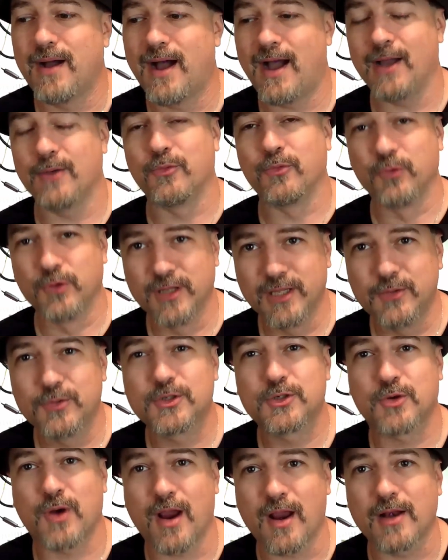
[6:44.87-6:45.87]
I really
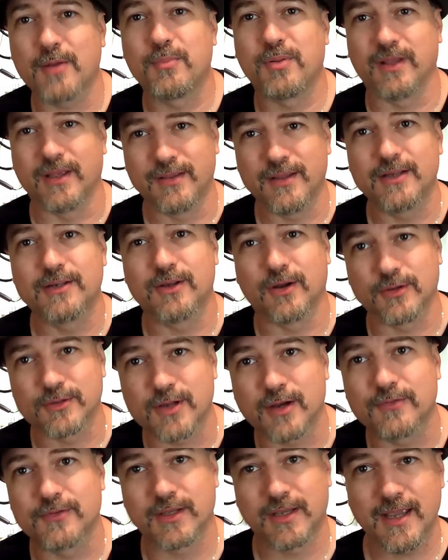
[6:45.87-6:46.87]
was trying to play the adults
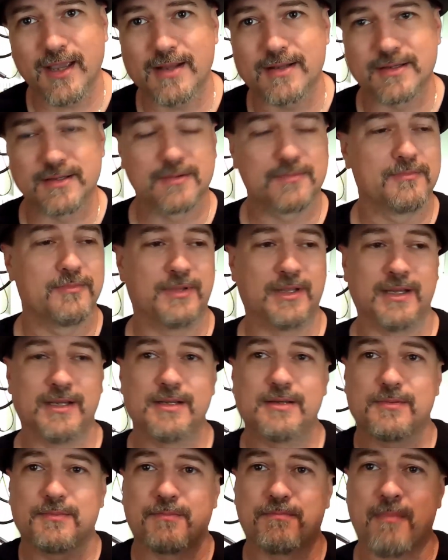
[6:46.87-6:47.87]
off the kids.
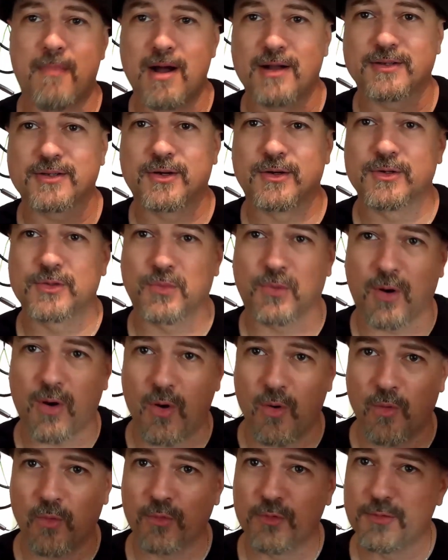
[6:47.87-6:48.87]
These monsters were
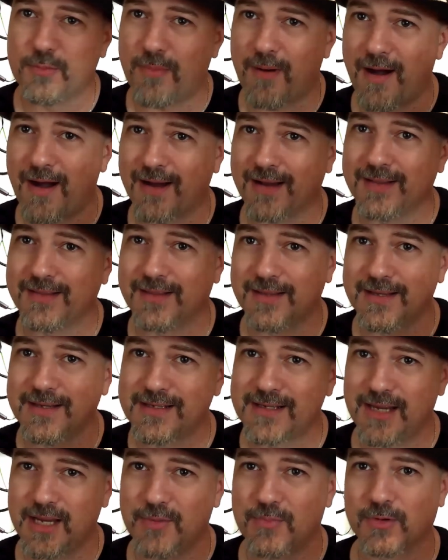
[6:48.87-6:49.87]
owned by
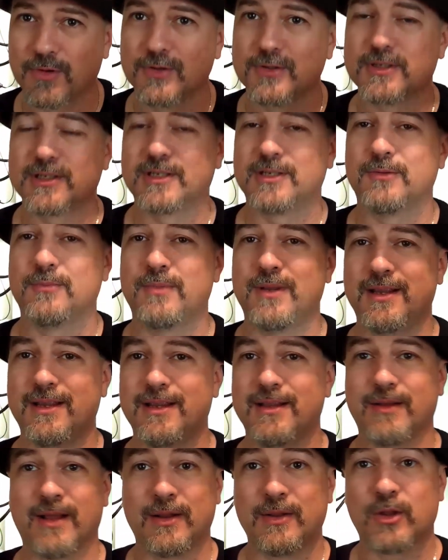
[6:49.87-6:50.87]
these keepers to
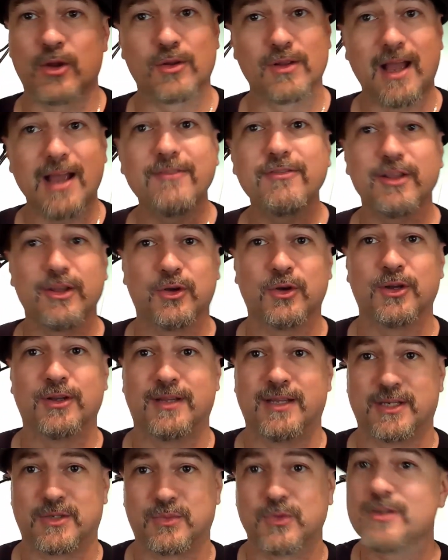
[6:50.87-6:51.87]
be in their livelihood.
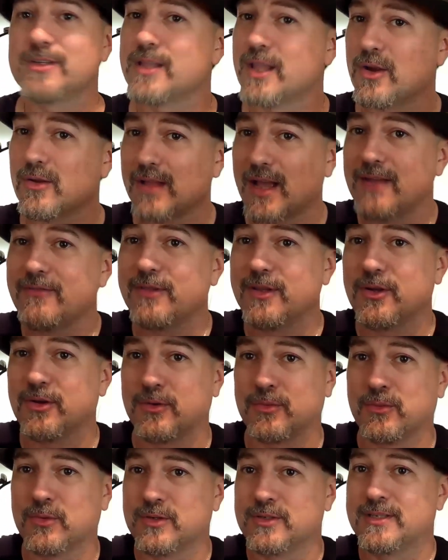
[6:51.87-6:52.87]
This was their
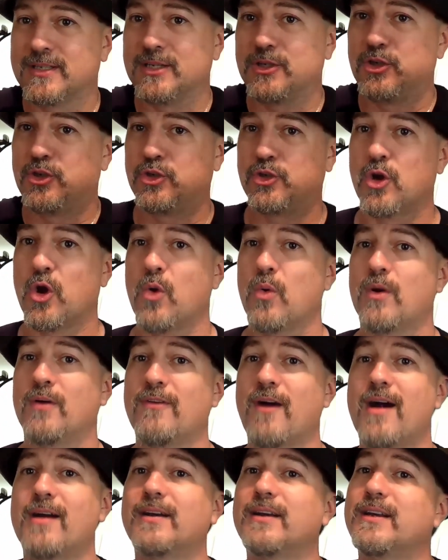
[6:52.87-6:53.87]
livelihood, was this show
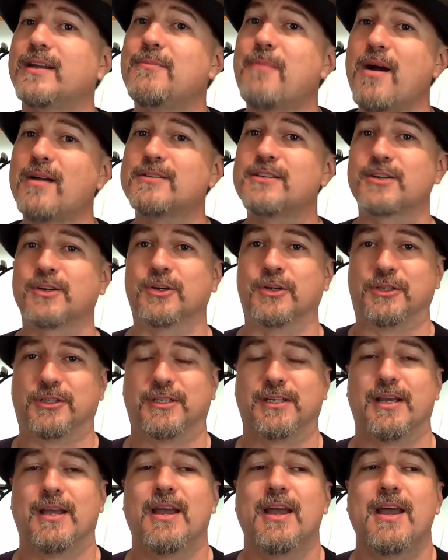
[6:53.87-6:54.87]
of oddity monsters.